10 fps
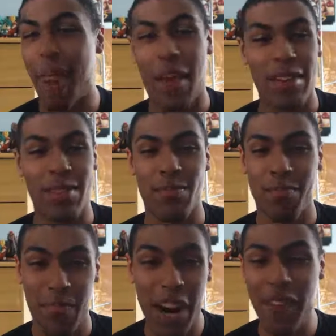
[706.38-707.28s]
And it
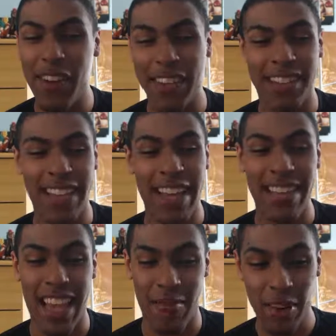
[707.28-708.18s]
makes perfect
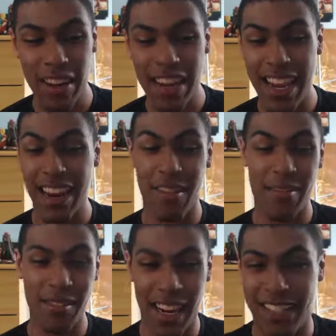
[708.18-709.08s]
sense. If we're going to
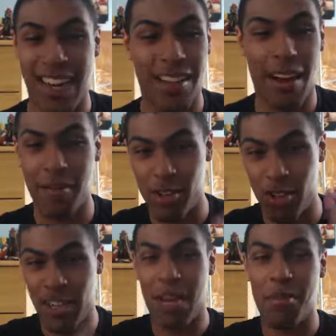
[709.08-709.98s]
get a next chapter
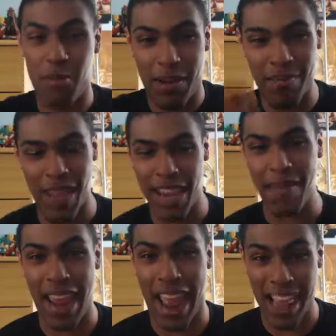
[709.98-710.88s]
having a short gig between
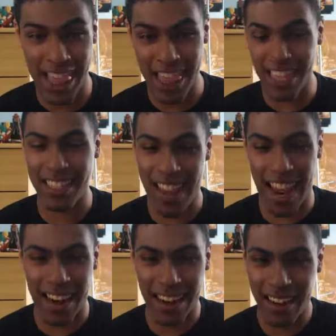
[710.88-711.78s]
Megumi and this
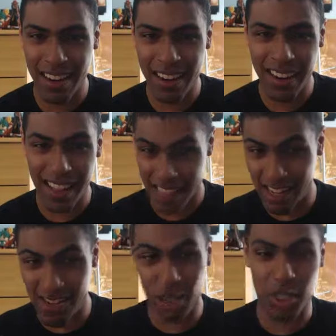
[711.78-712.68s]
guy,
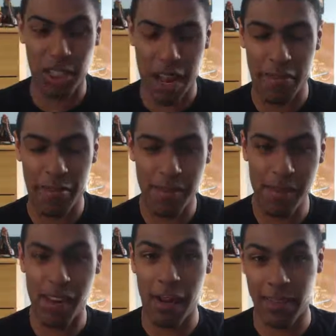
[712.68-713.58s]
this dark chef,
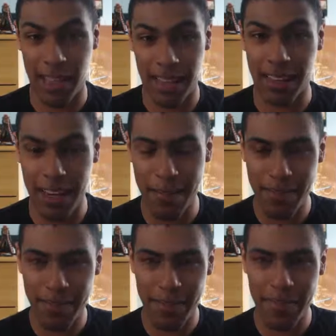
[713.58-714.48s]
into
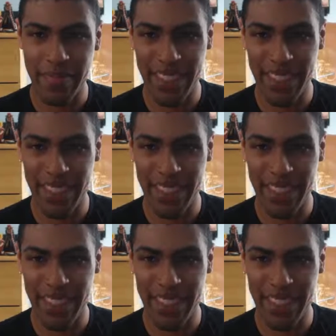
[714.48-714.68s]
hospitality,